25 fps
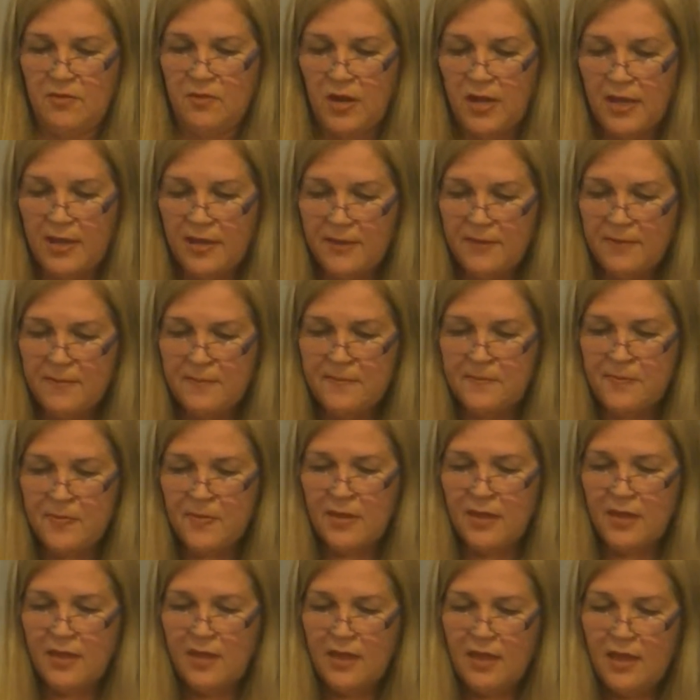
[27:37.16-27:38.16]
Right?
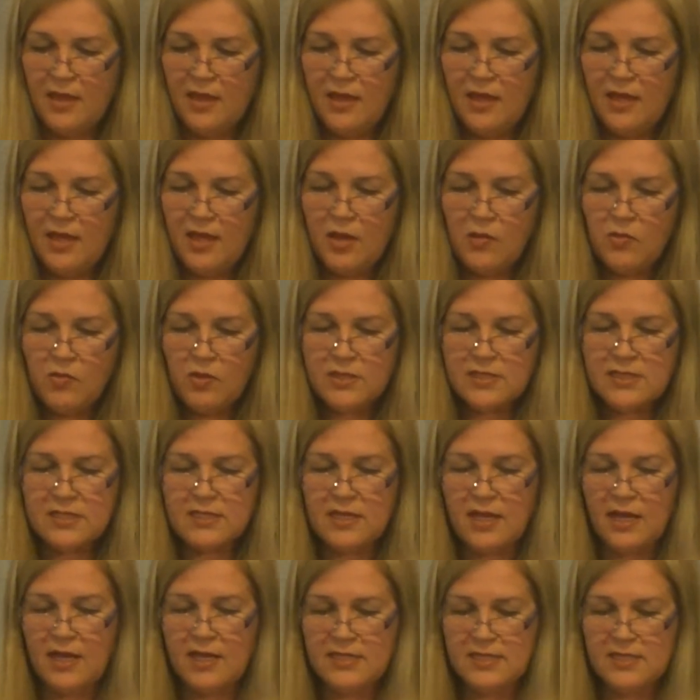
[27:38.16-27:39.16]
He was
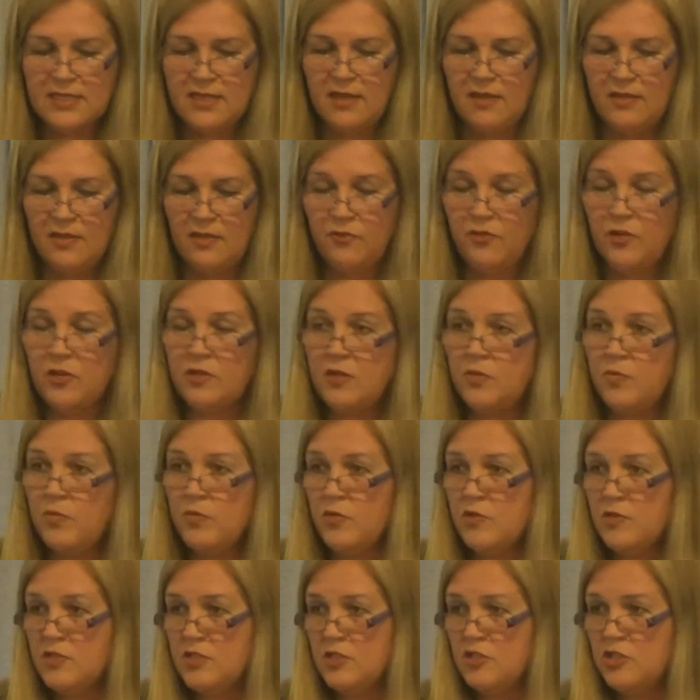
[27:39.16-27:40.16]
asking for the
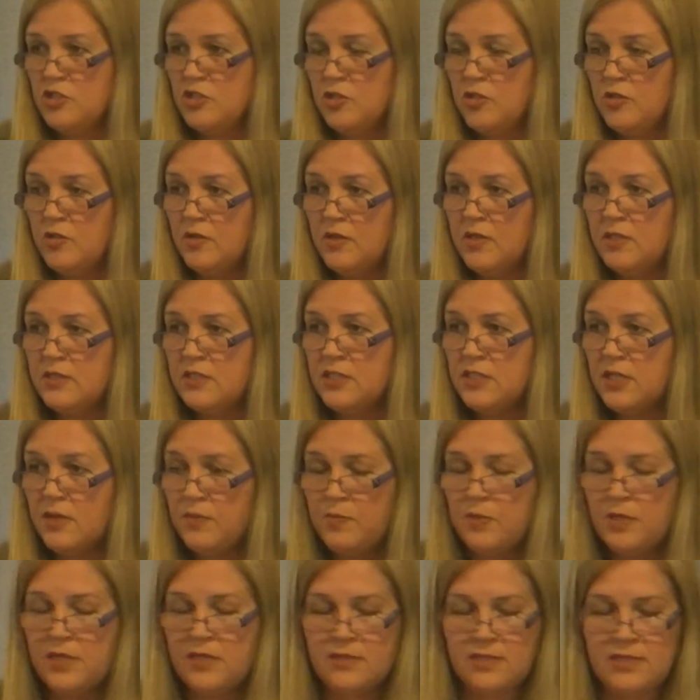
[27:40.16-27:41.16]
person to look
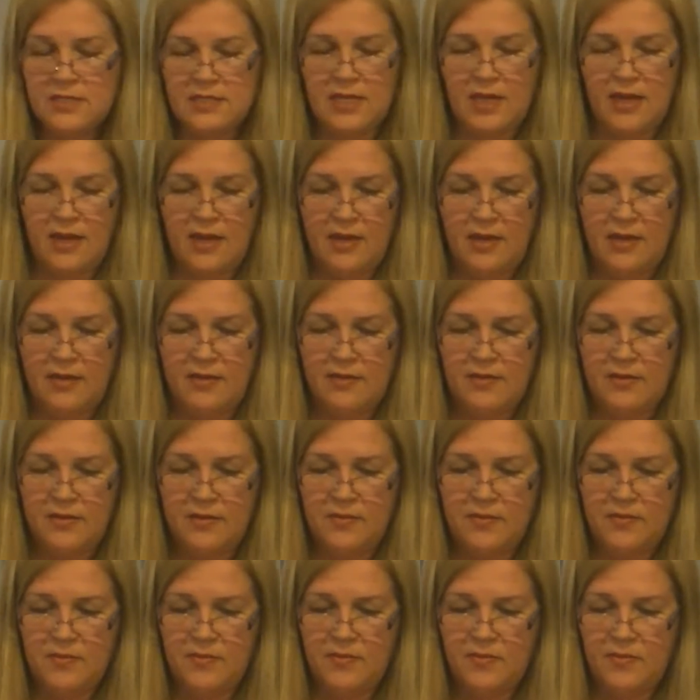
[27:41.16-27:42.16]
deep inside
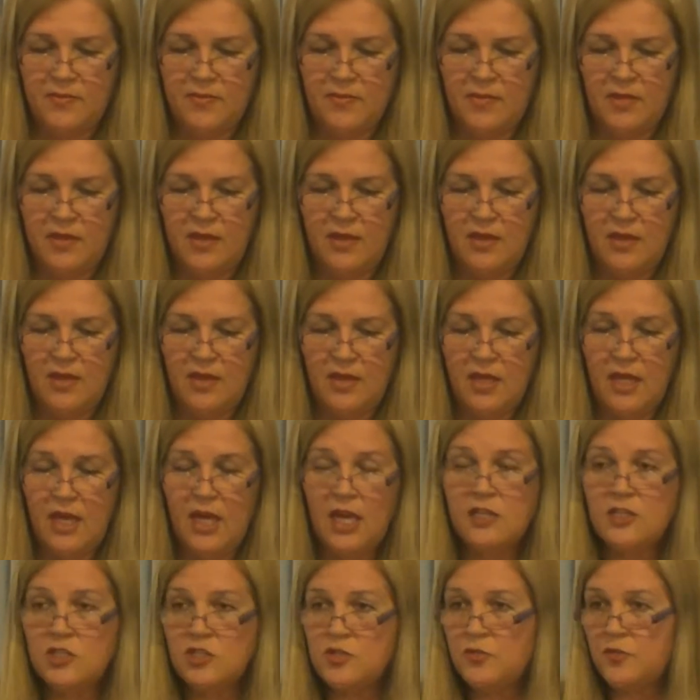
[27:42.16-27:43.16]

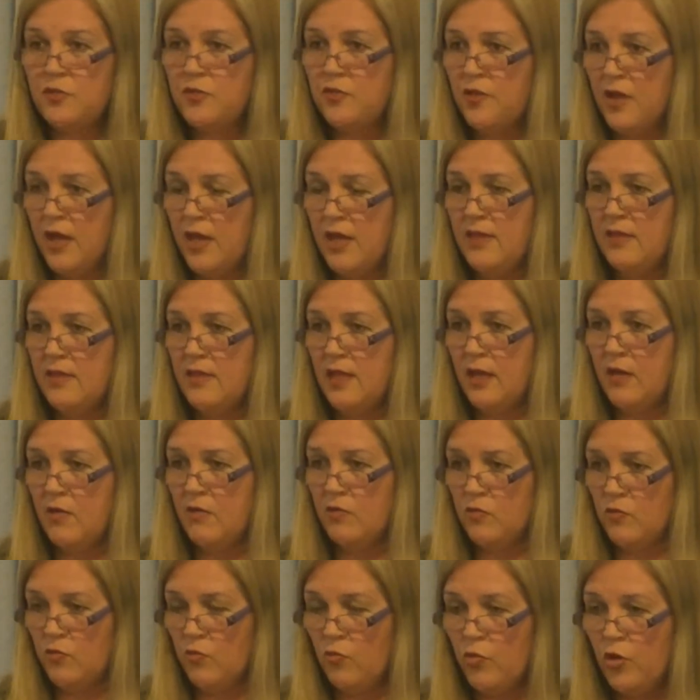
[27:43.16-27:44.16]
and to find
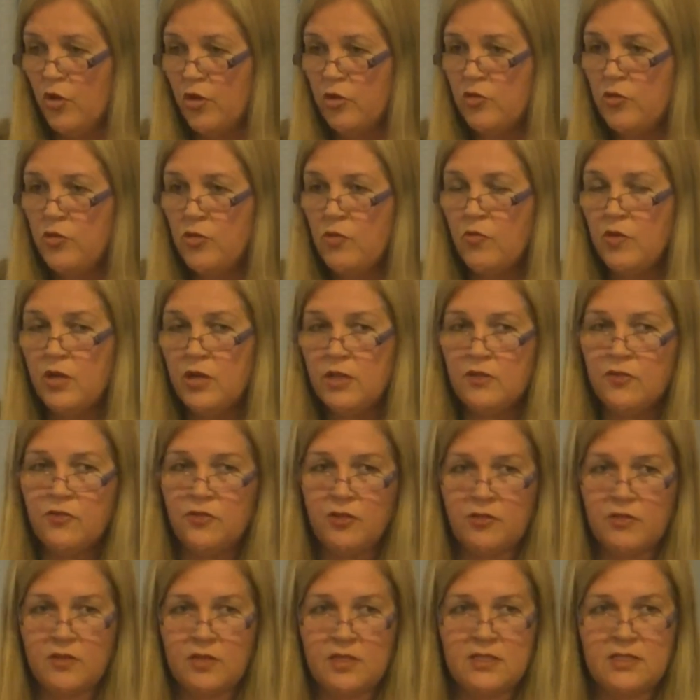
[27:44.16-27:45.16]
out, what do you want
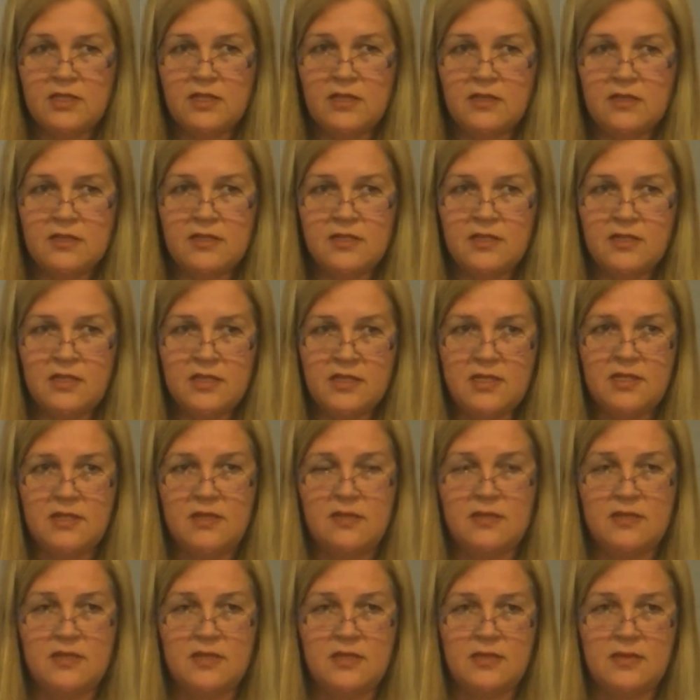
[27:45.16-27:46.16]
from this
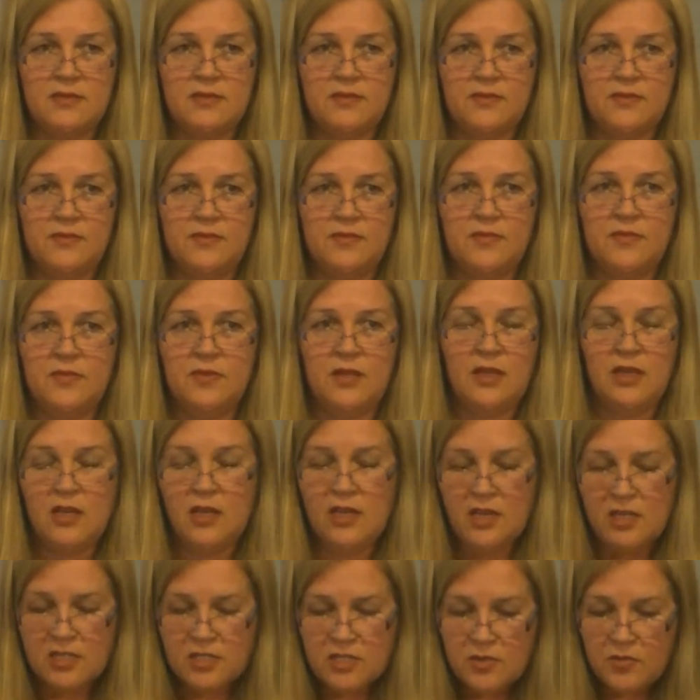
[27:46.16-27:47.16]
existence?
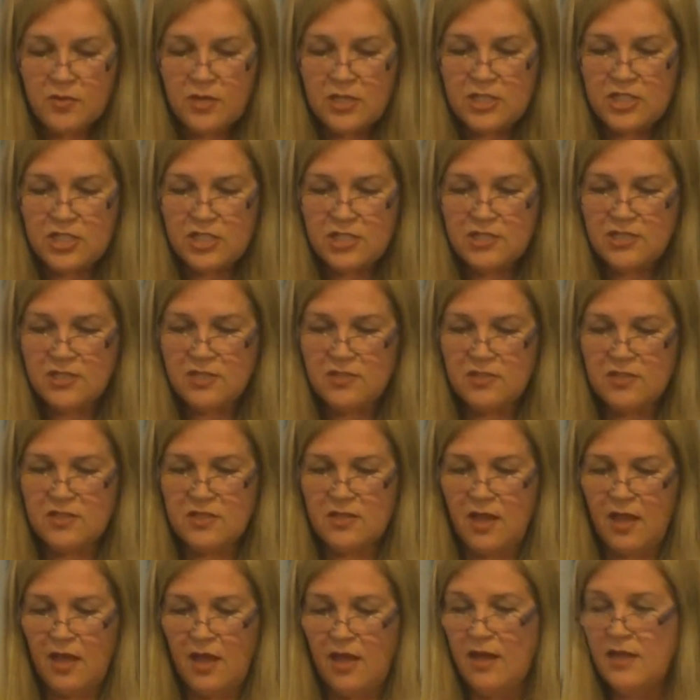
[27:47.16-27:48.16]
So when
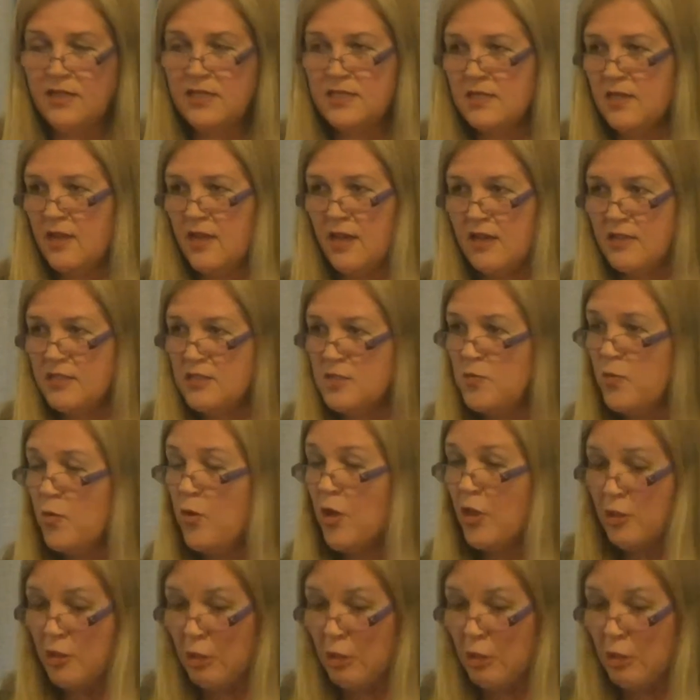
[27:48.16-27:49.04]
Jesus asked us,